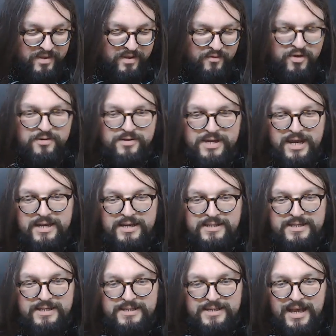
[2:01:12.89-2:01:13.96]
few days
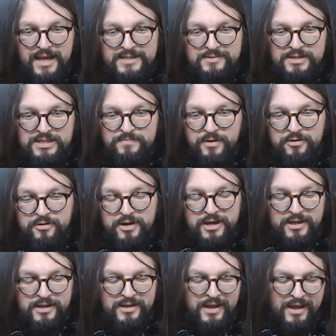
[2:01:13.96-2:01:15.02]
since last we spoke,
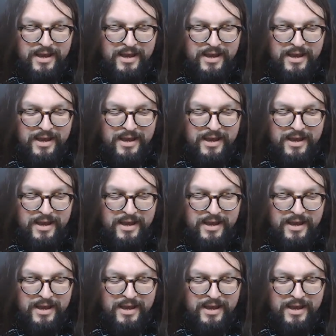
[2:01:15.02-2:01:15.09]
and